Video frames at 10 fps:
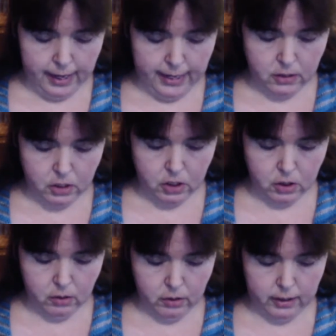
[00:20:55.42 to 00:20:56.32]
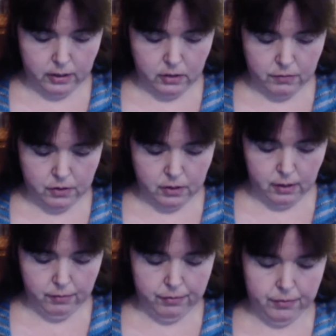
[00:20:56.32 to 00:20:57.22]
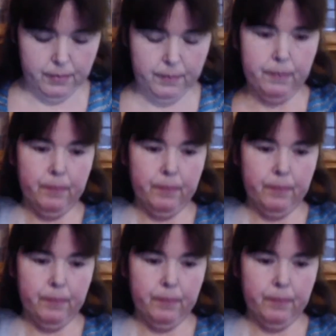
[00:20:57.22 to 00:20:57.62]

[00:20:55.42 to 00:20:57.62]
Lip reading: hats, all kinds of stuff.